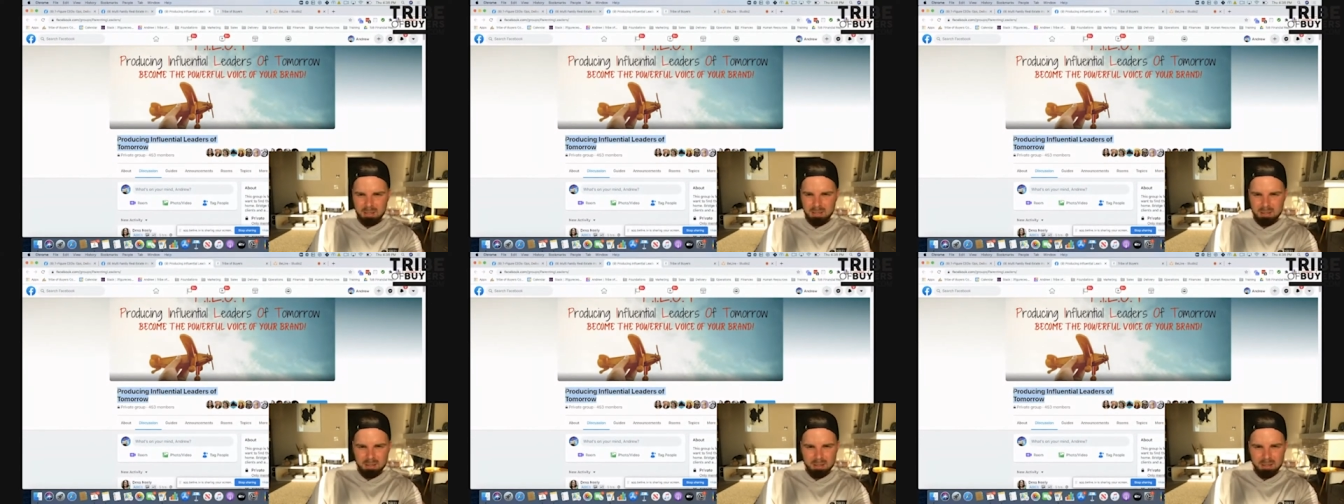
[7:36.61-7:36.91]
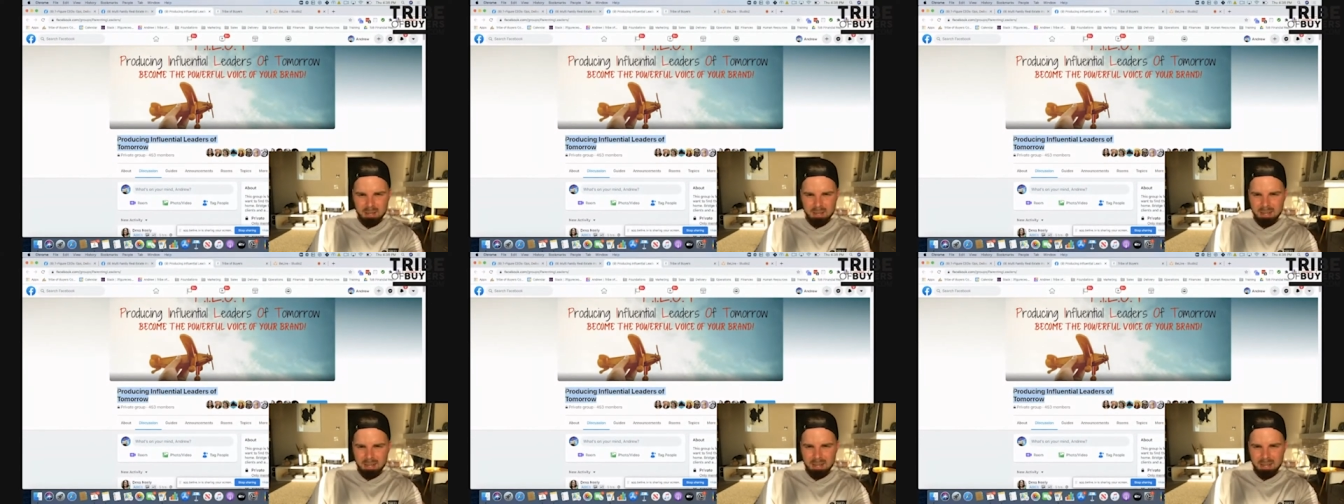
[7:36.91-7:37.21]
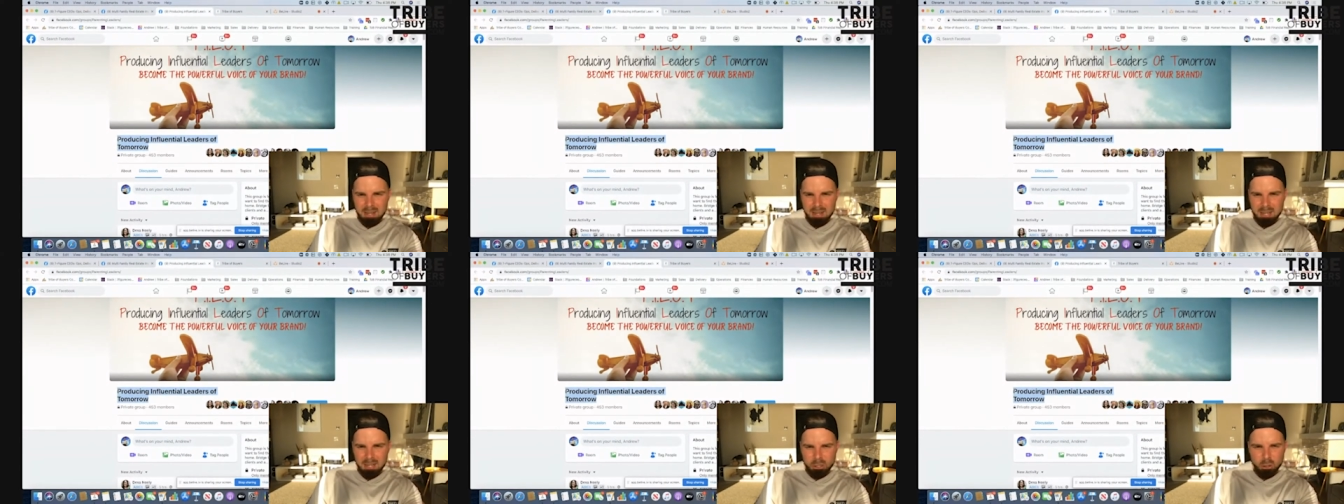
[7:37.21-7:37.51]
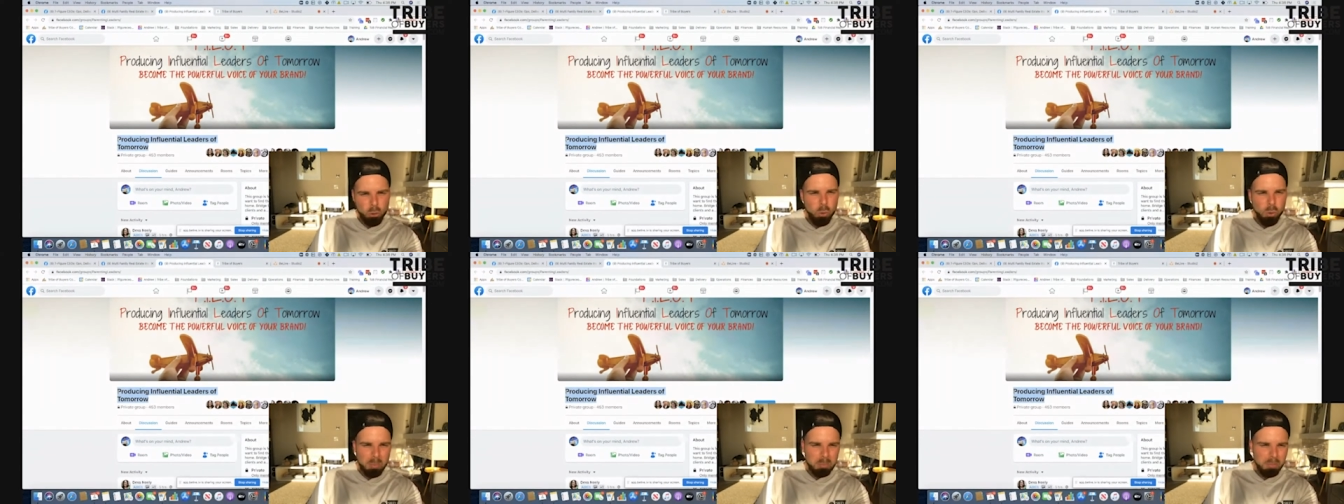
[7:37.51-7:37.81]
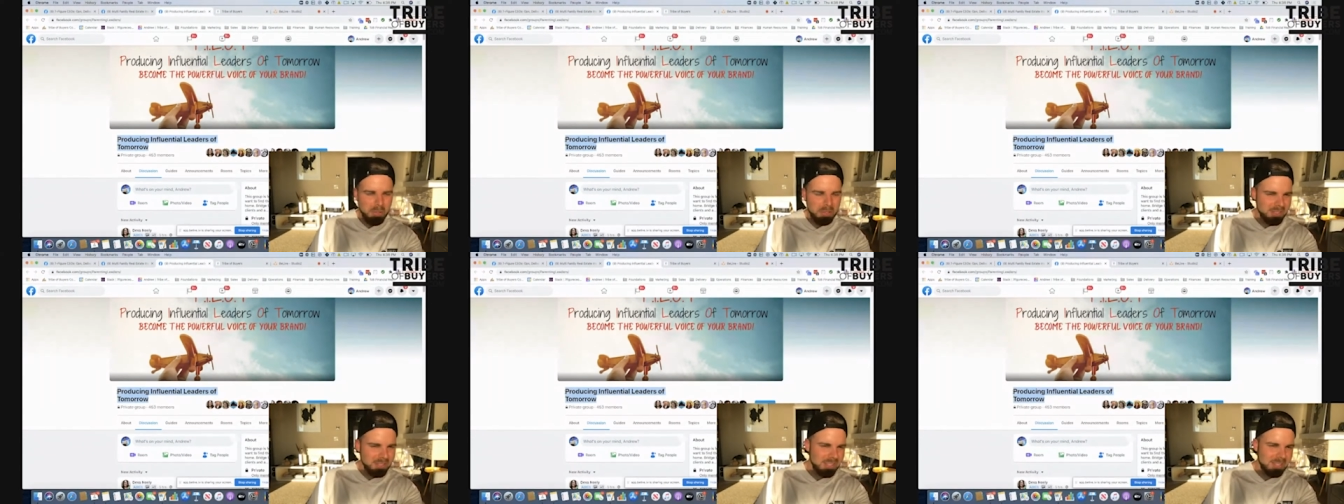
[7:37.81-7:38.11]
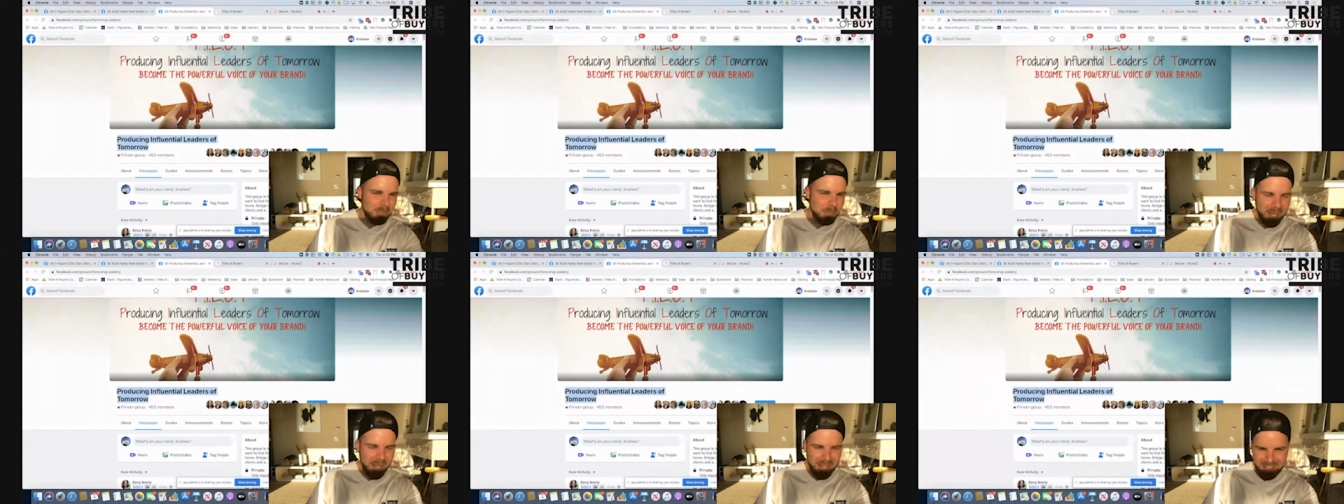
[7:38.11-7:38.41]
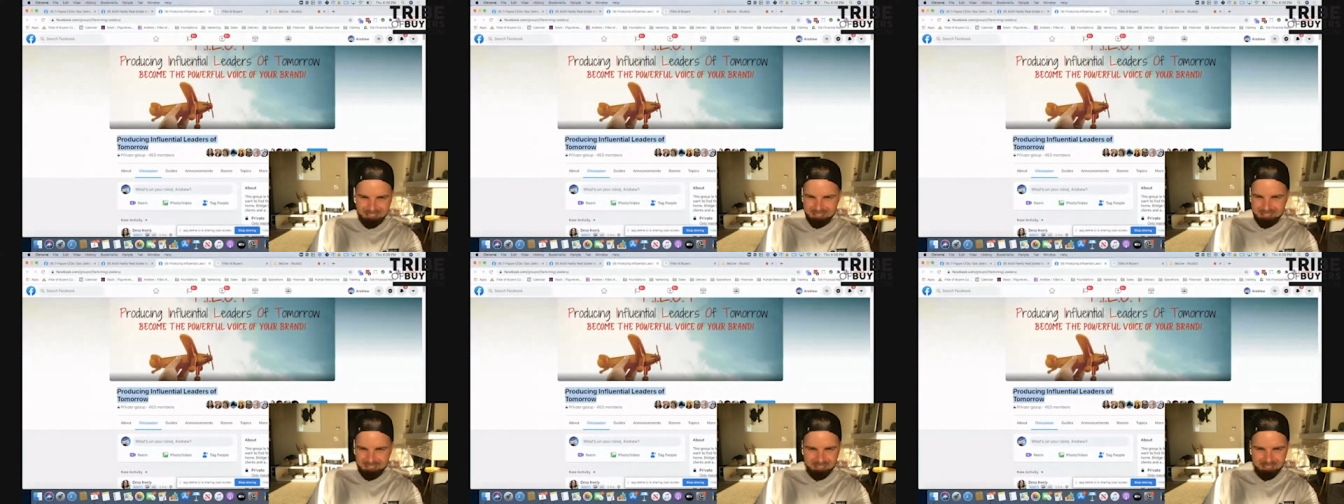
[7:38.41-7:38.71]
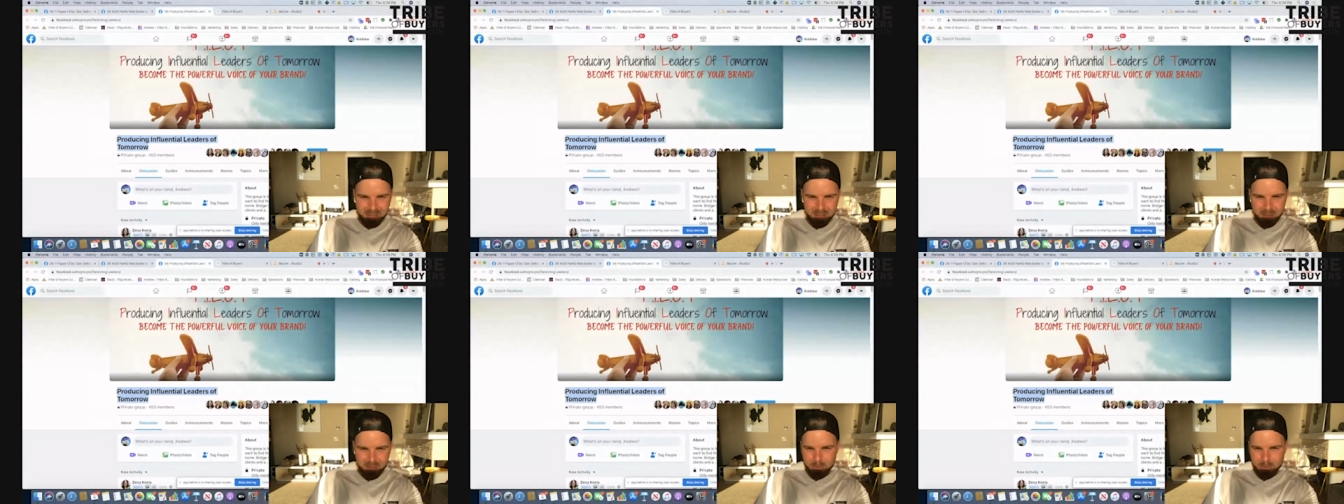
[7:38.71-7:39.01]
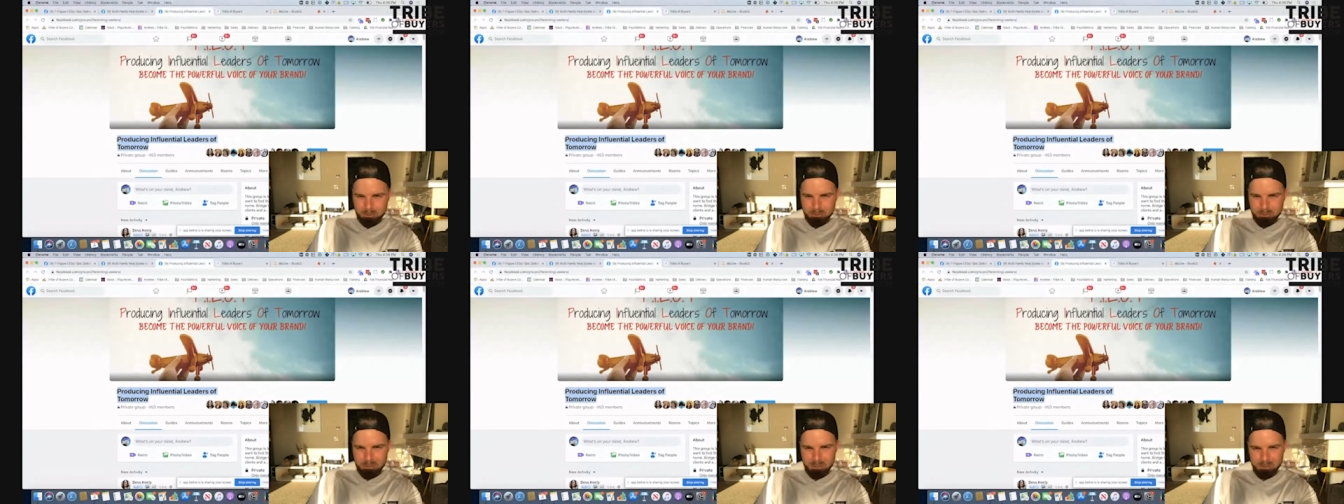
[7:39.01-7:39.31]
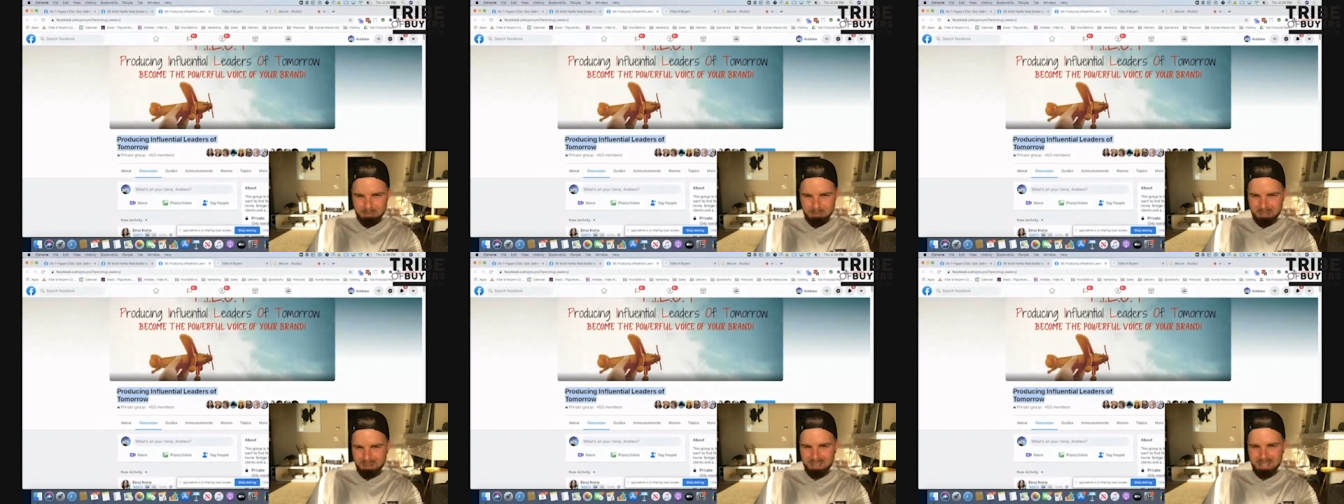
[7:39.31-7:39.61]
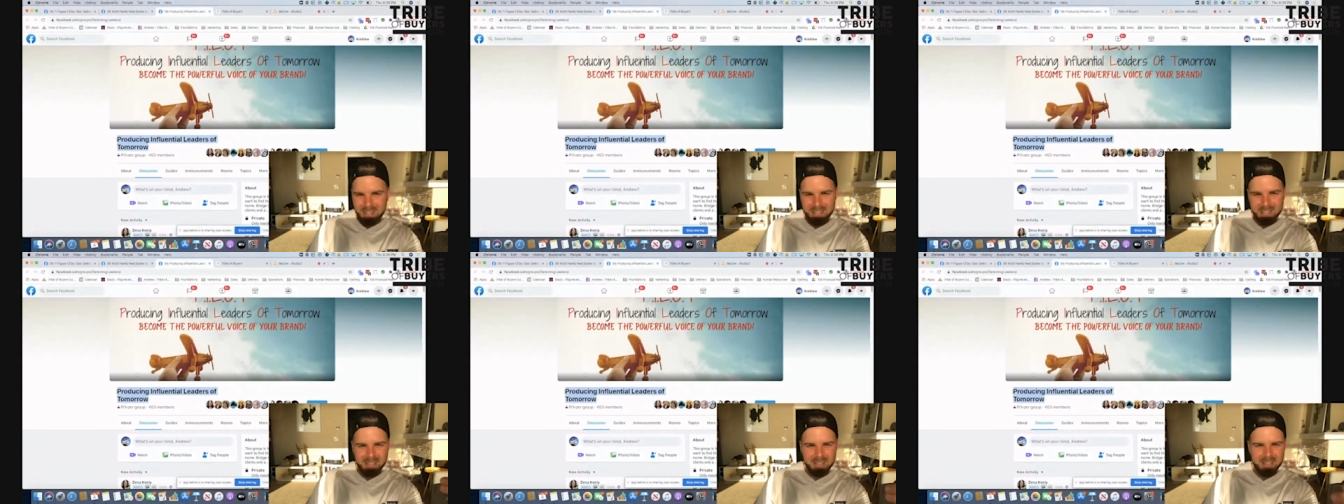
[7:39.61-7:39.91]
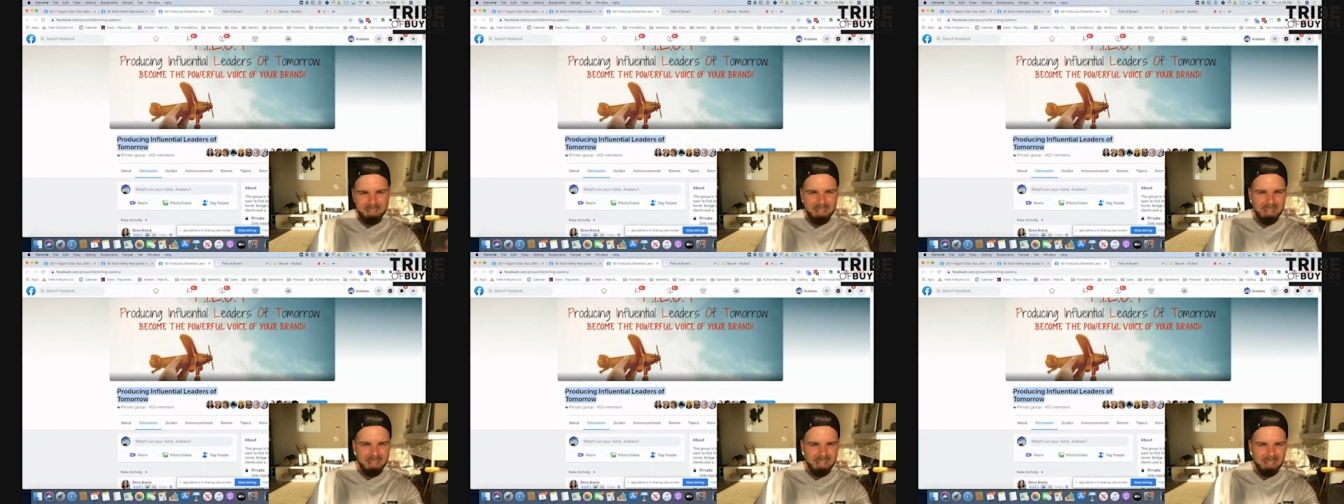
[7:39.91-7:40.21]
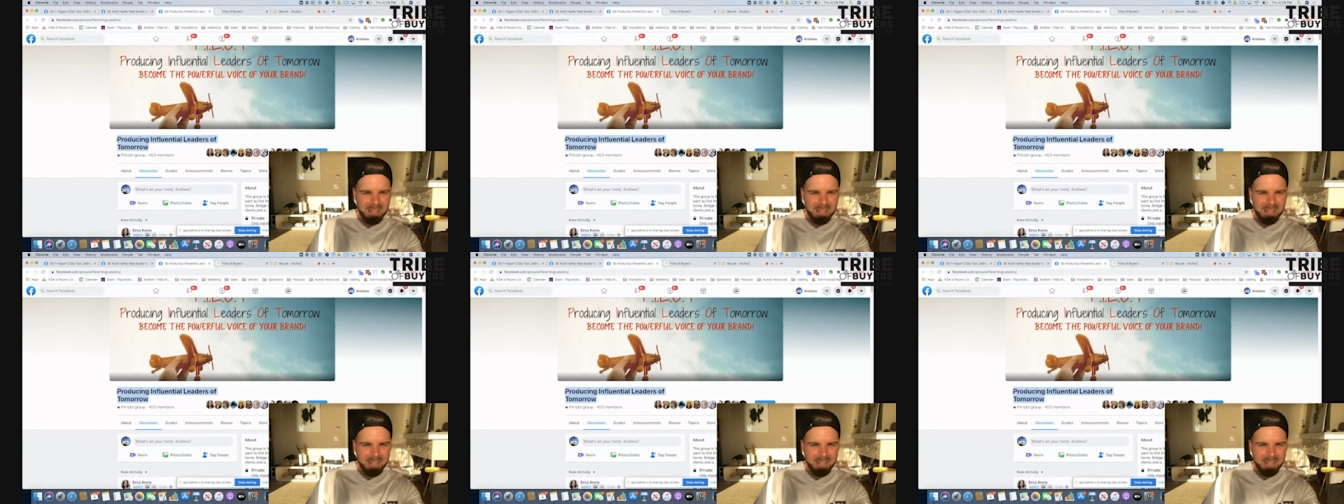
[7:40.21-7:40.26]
uh, corporate space or something like uh,